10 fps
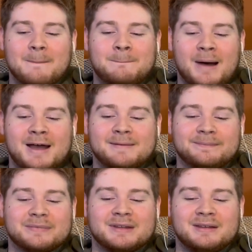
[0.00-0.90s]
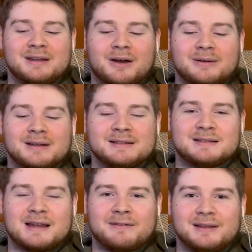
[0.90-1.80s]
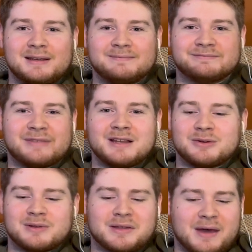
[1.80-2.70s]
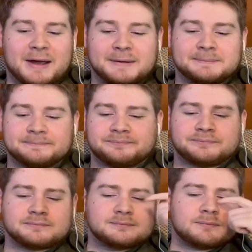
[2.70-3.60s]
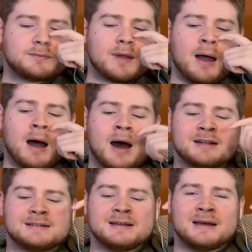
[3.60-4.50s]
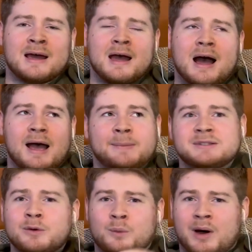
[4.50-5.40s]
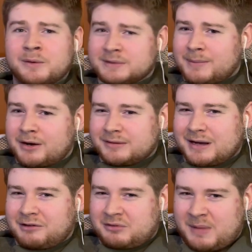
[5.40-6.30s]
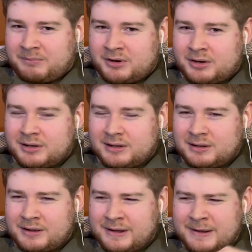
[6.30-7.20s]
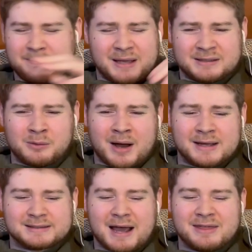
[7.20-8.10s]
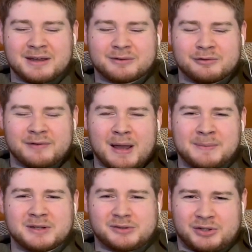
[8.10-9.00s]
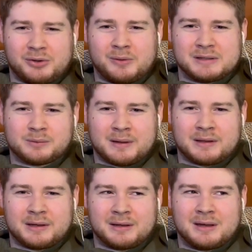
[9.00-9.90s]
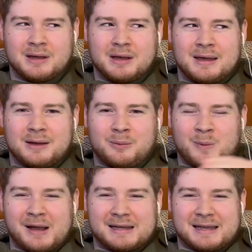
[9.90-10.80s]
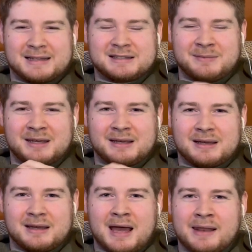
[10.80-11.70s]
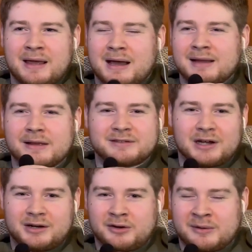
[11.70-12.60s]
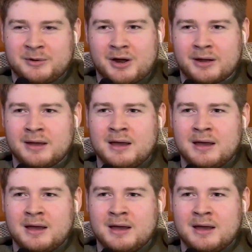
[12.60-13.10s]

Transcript: But, it's definitely, they do the thing. Honestly, episode 1 was better than I remembered, pacing wise. I think episode 2 is really what gets me. And like, I love Sarah, don't get me wrong.